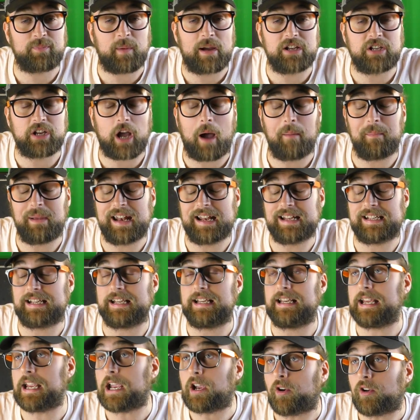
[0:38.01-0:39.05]
my dominance
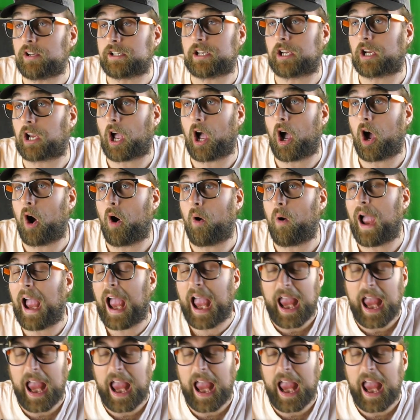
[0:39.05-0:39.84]
years ago,